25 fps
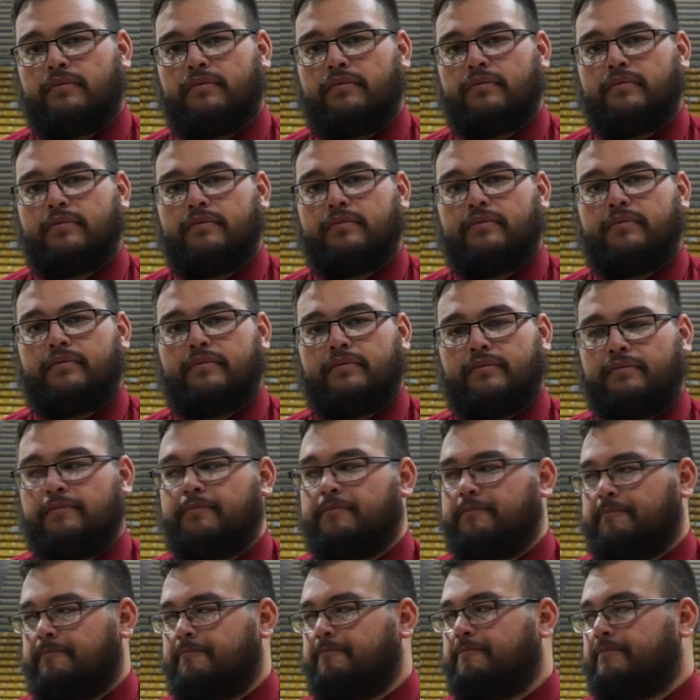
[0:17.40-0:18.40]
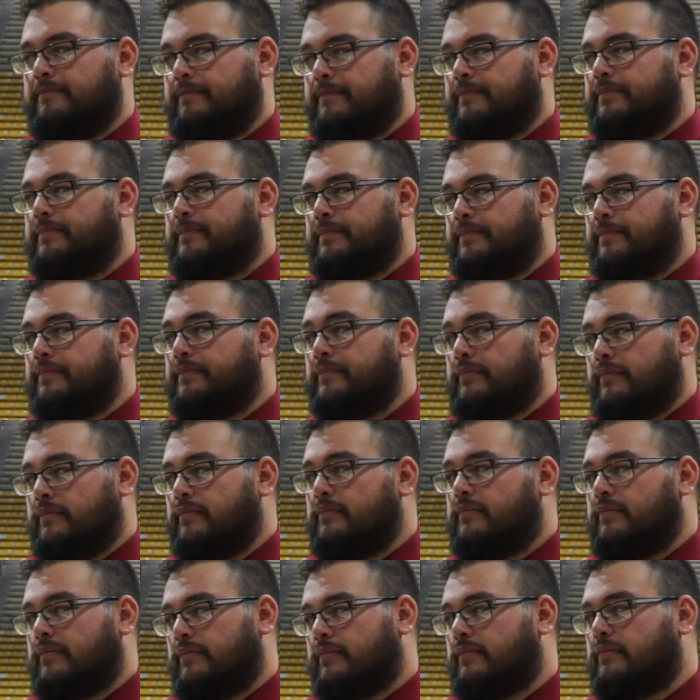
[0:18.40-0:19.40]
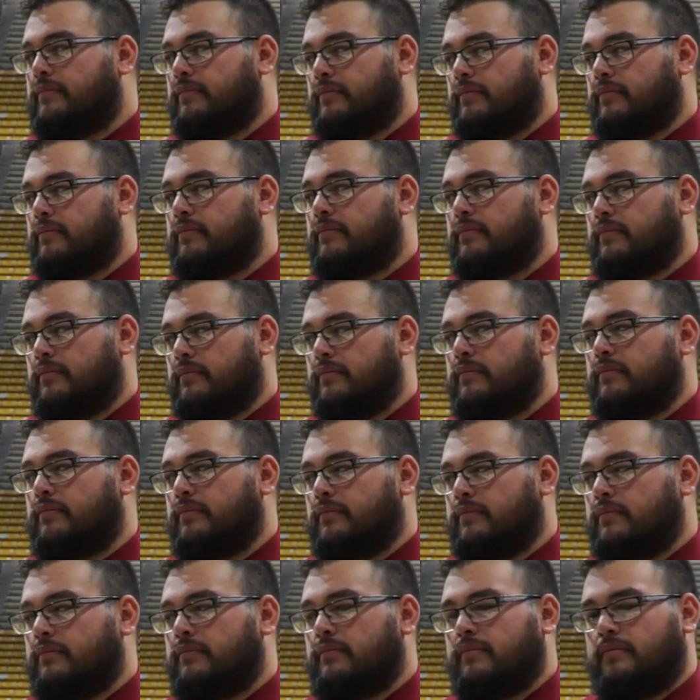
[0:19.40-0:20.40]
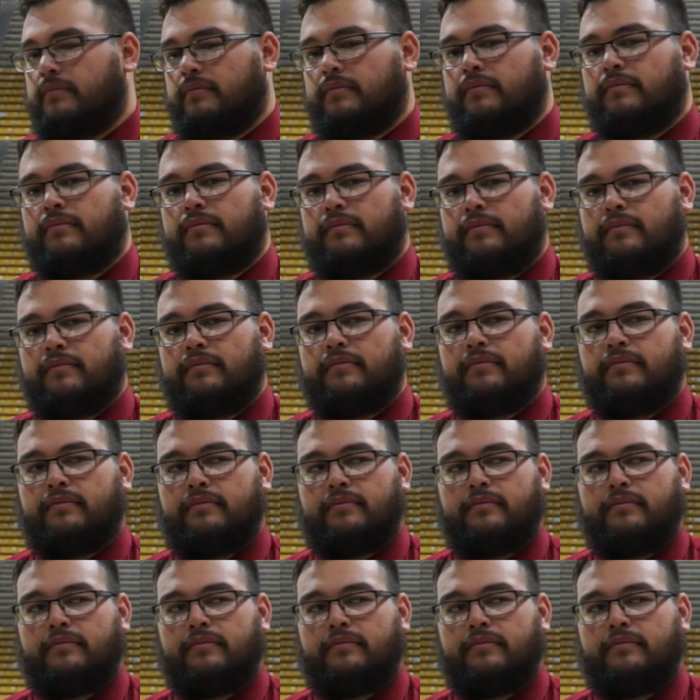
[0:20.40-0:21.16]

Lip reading: (not speaking)